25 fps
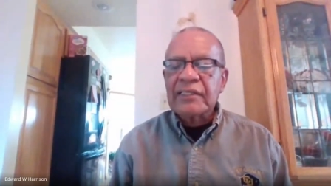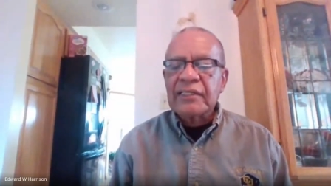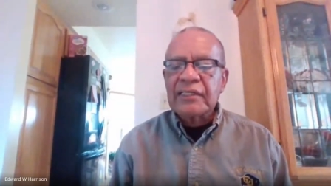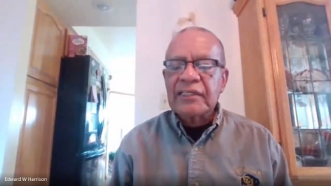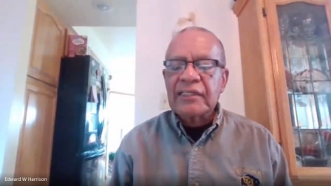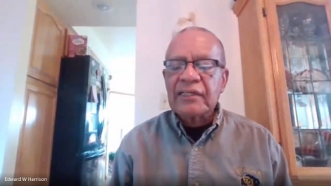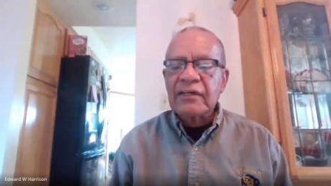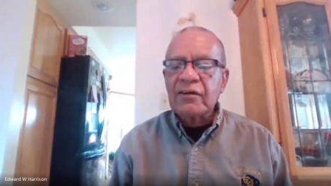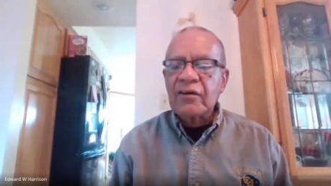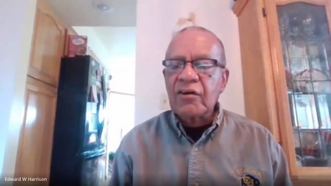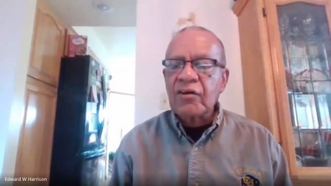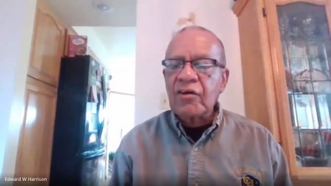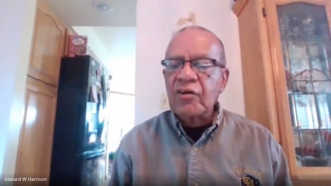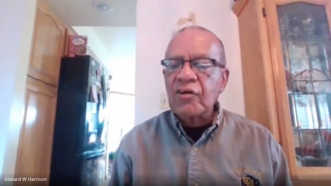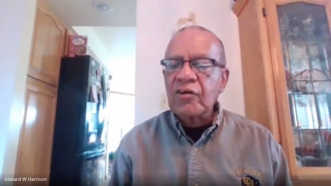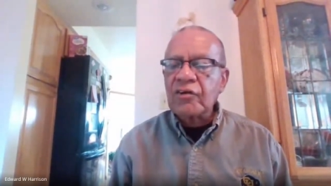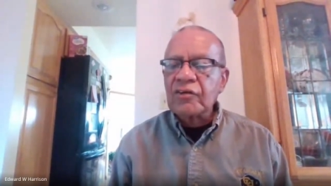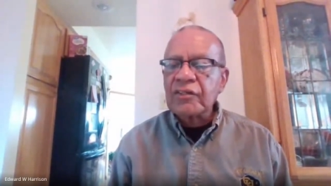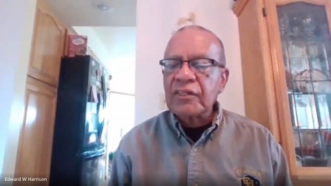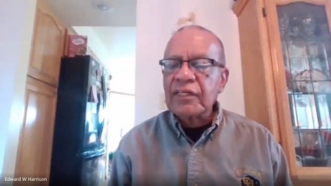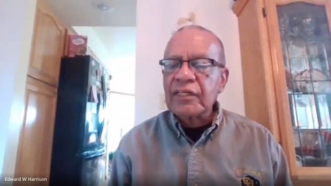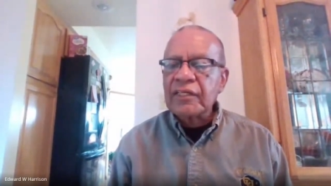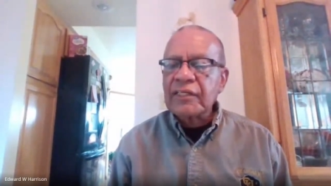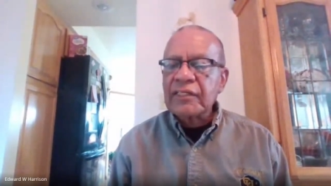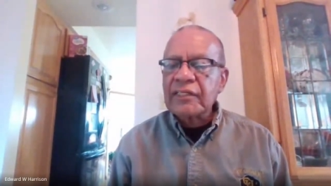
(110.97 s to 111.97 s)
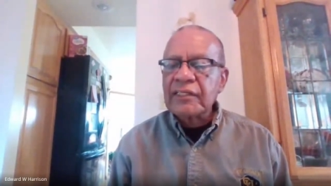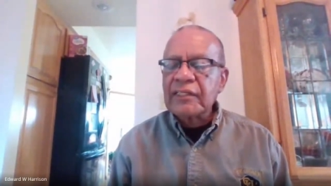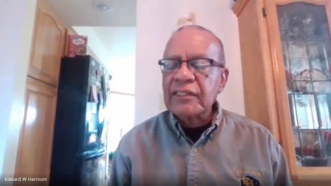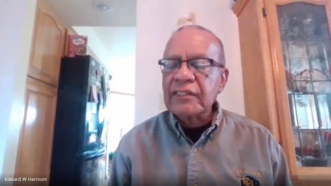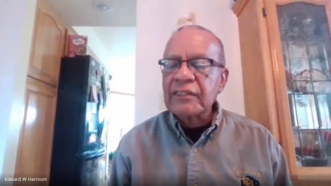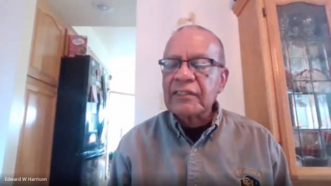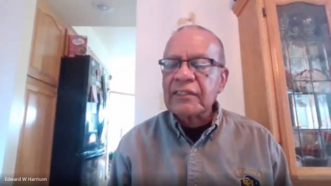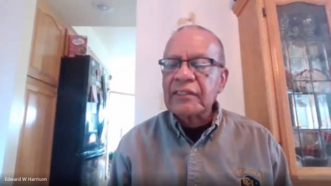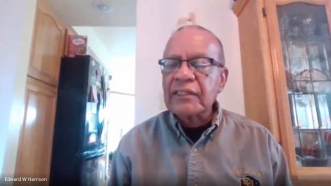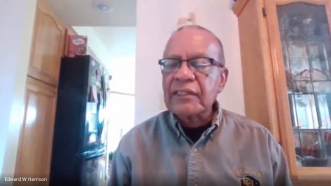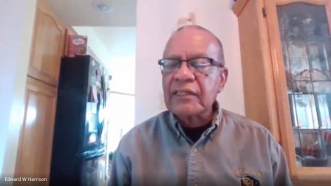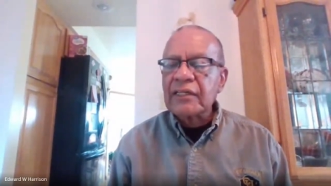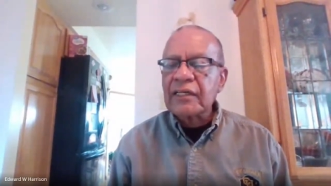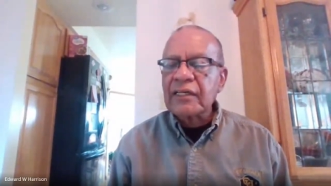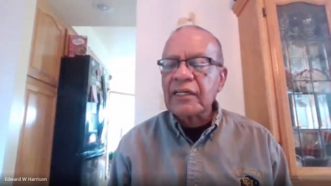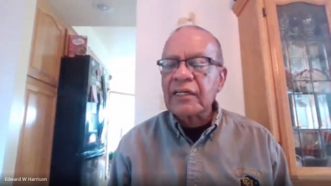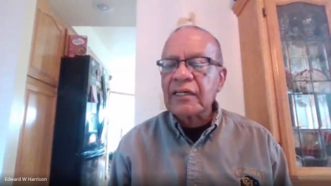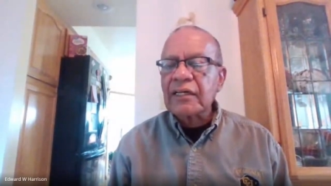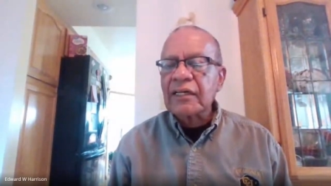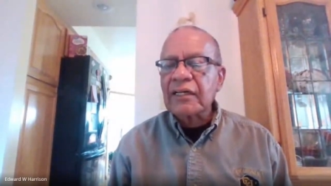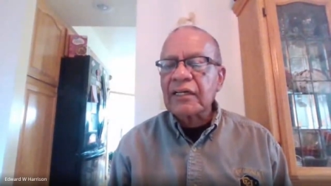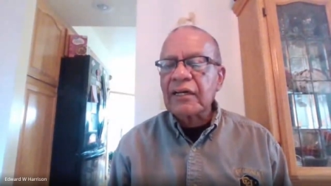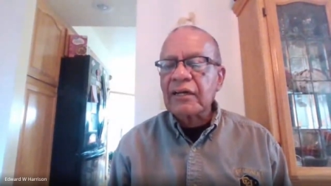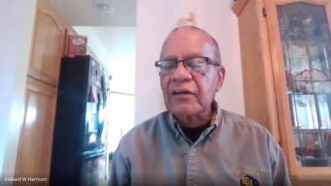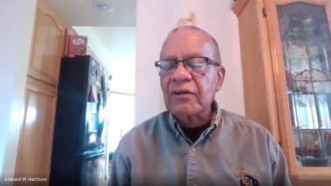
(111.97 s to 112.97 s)
you uh, or needing
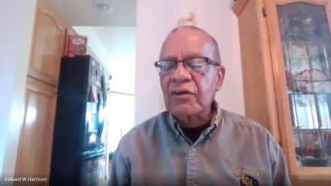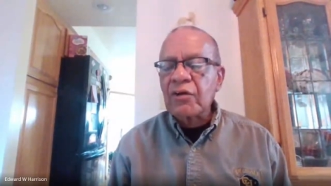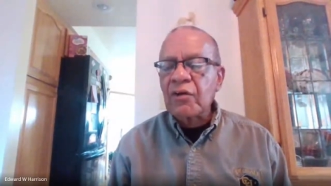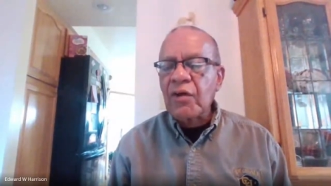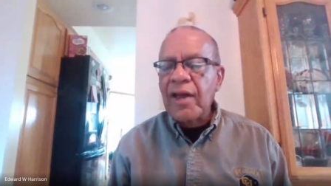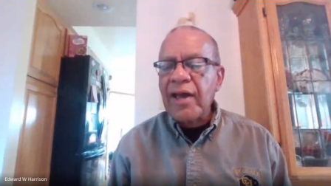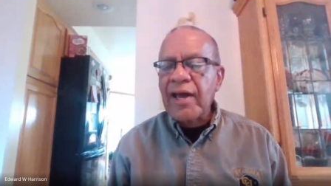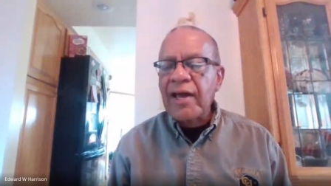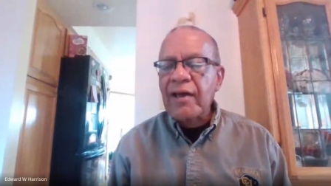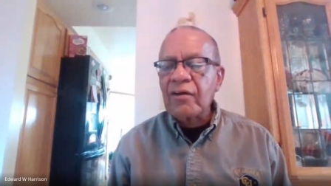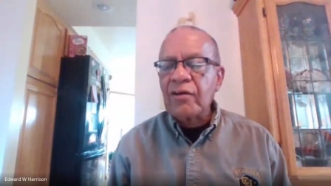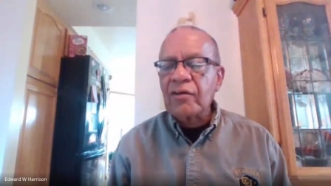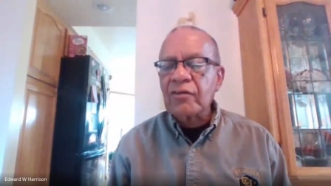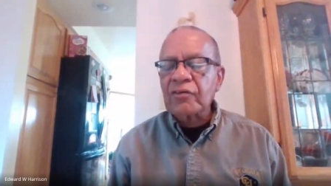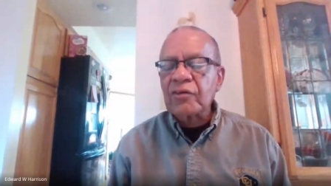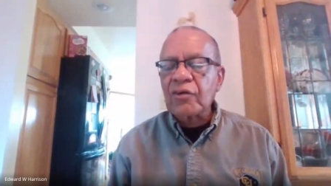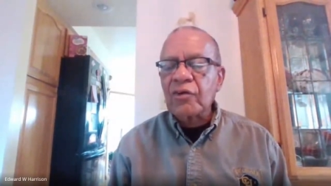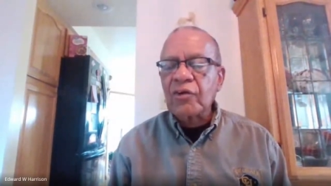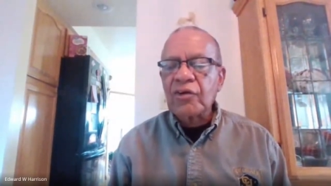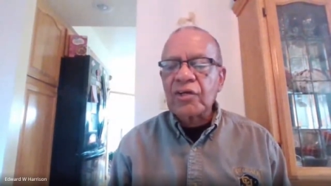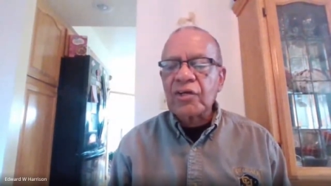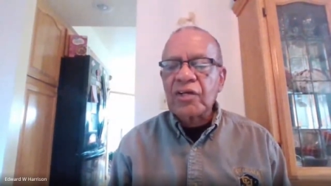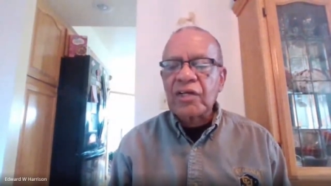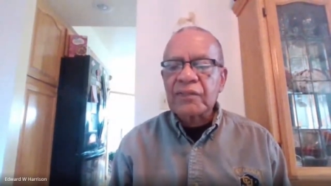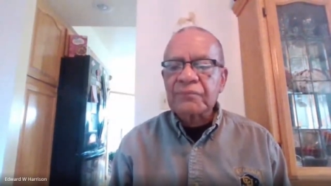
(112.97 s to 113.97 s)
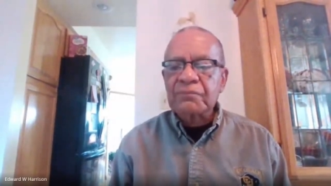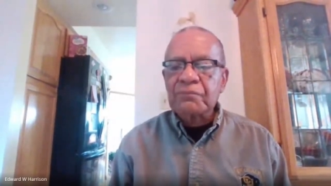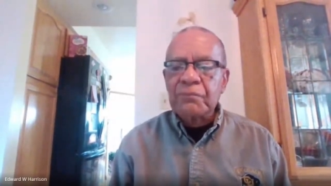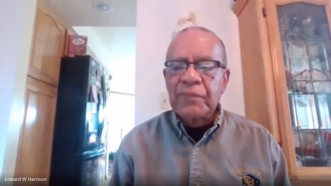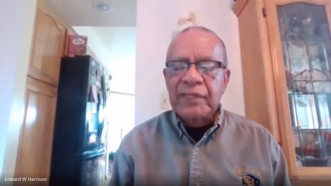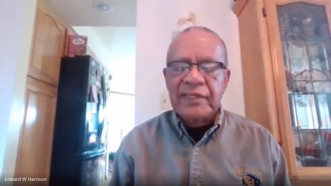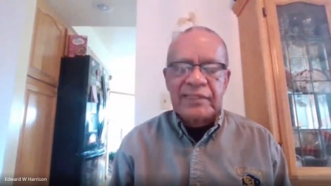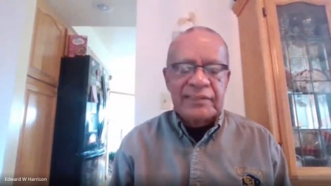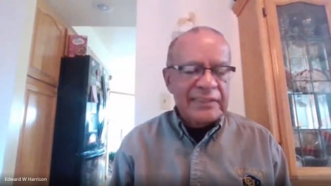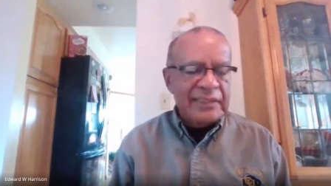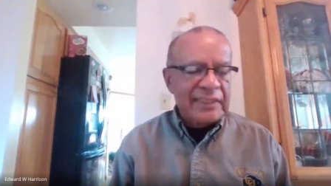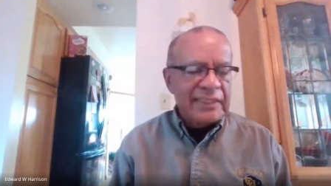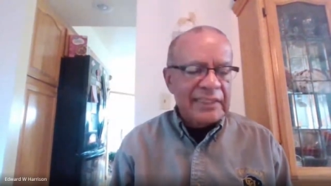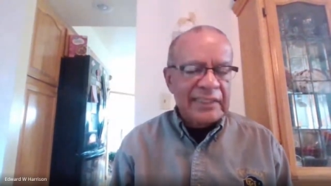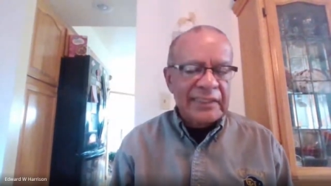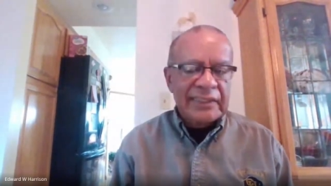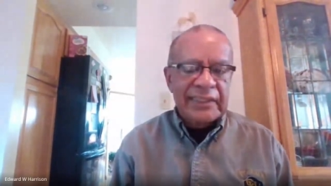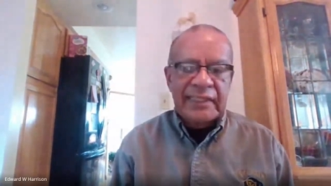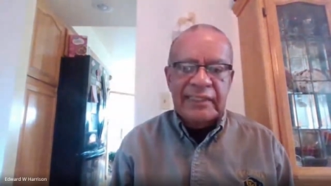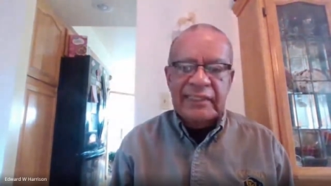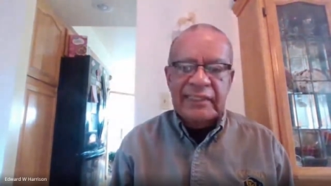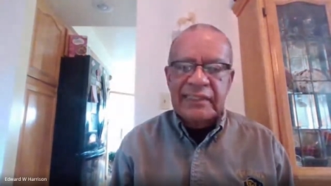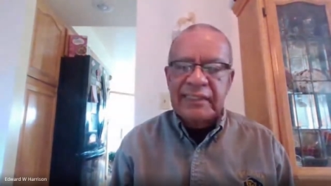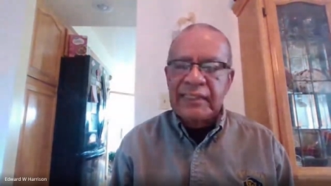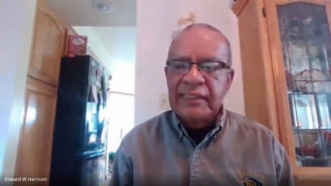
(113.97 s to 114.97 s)
uh, a crown or basic
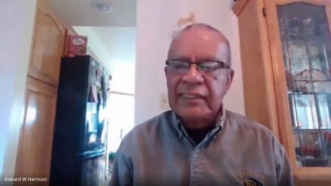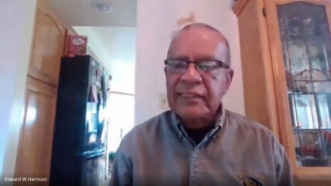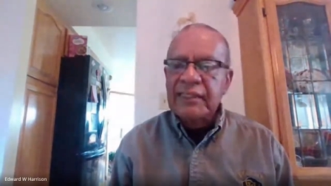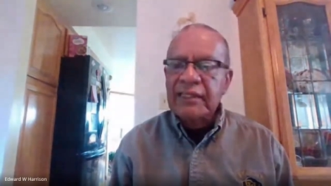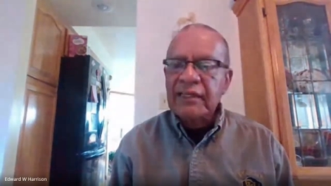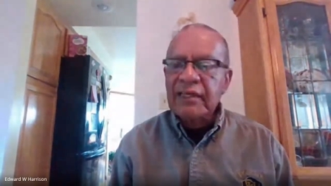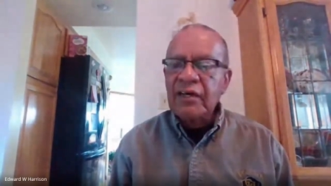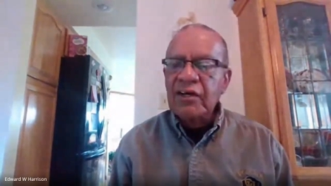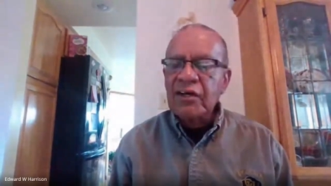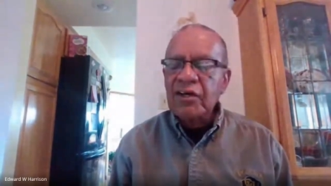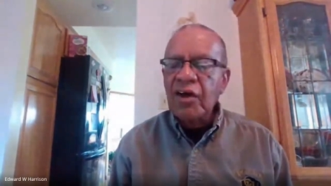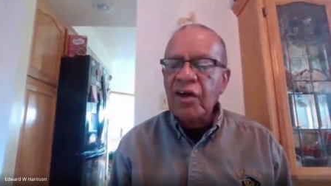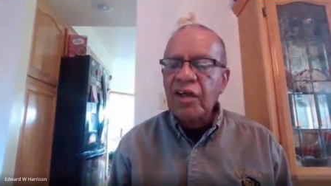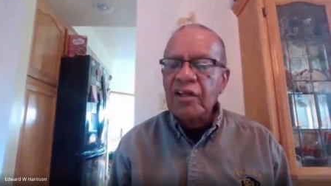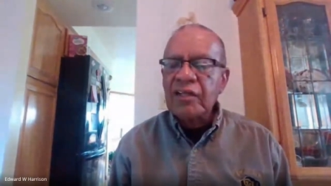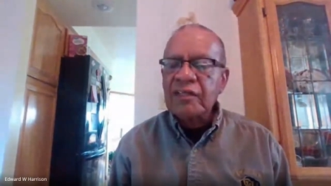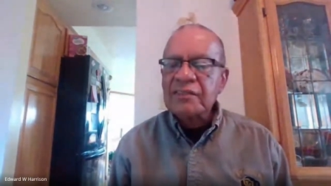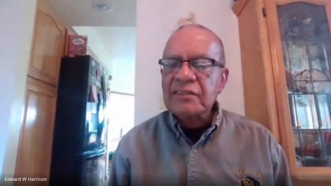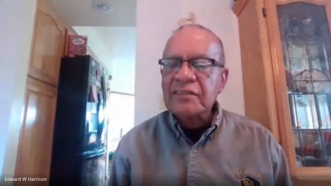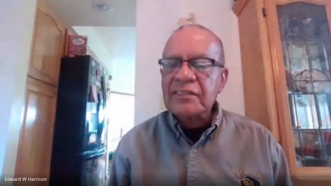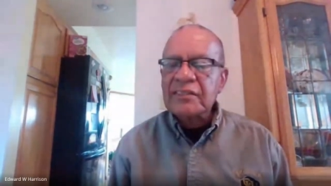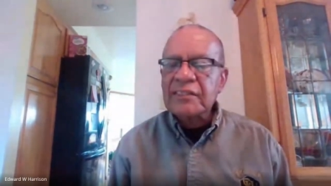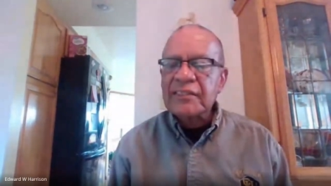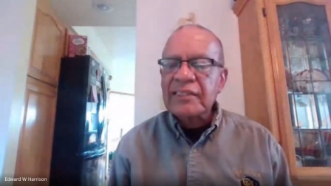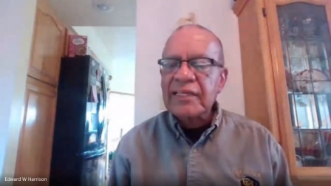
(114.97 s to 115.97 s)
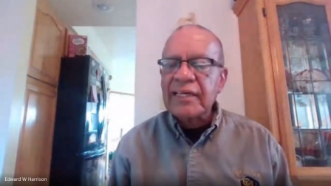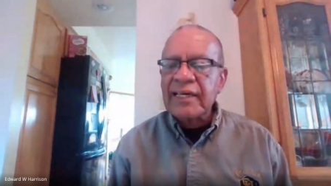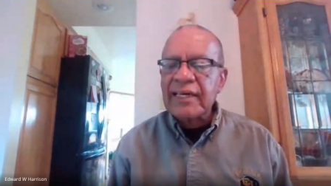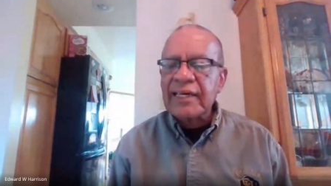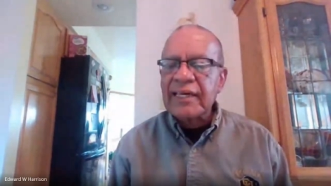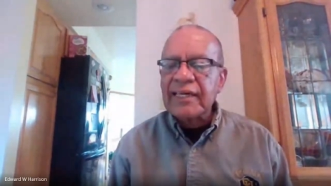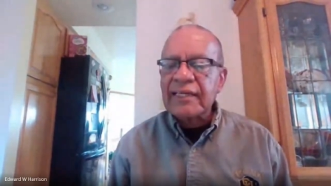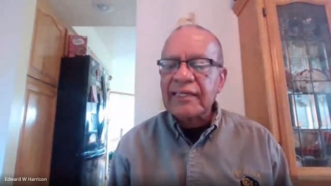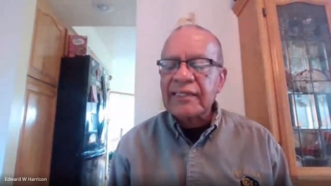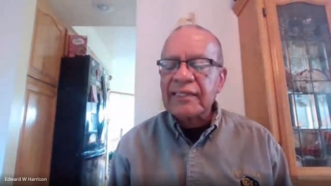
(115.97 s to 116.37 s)
cleaning, call us today.